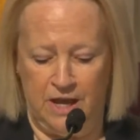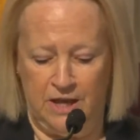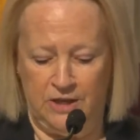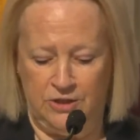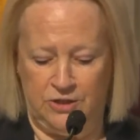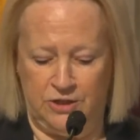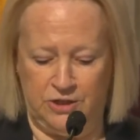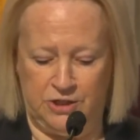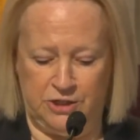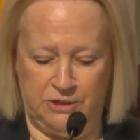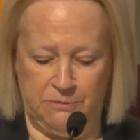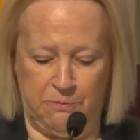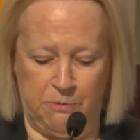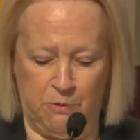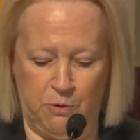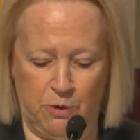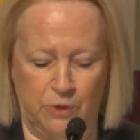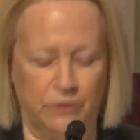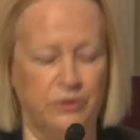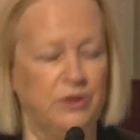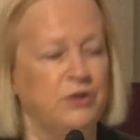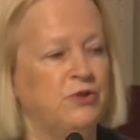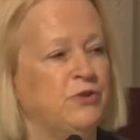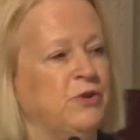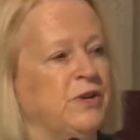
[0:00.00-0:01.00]
to
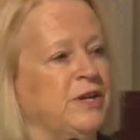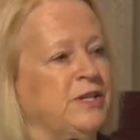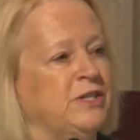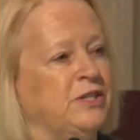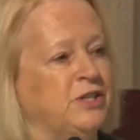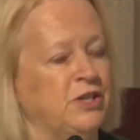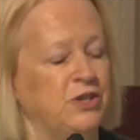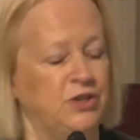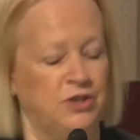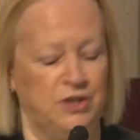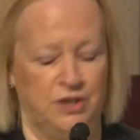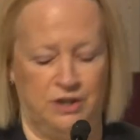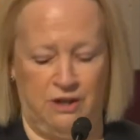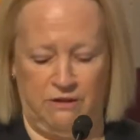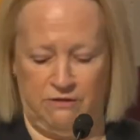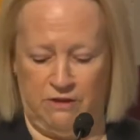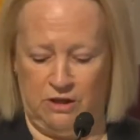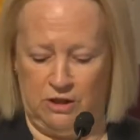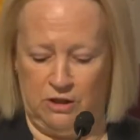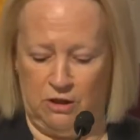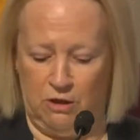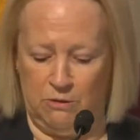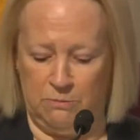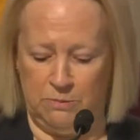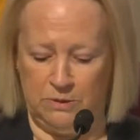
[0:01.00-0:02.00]
support the transition of the
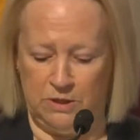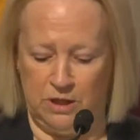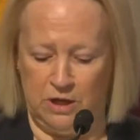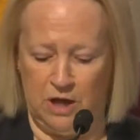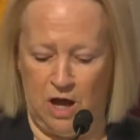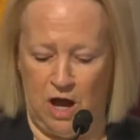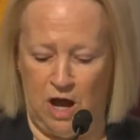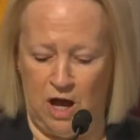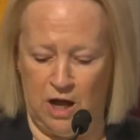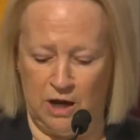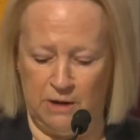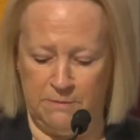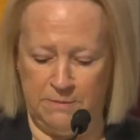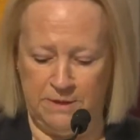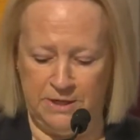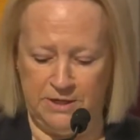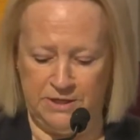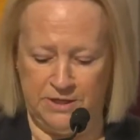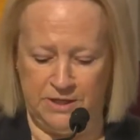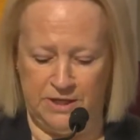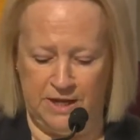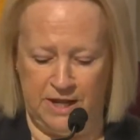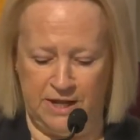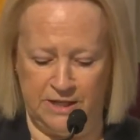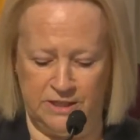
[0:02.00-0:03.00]
global economy
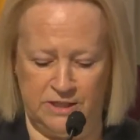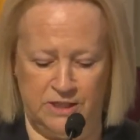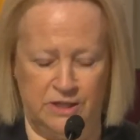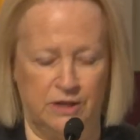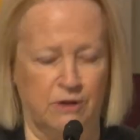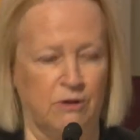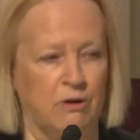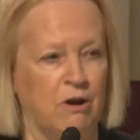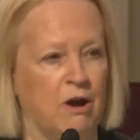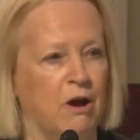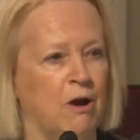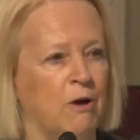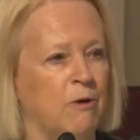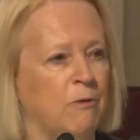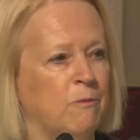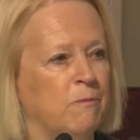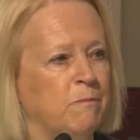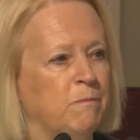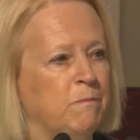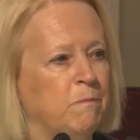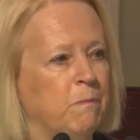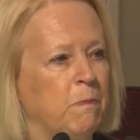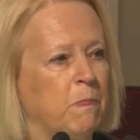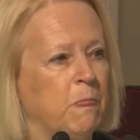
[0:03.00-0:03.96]
to net zero.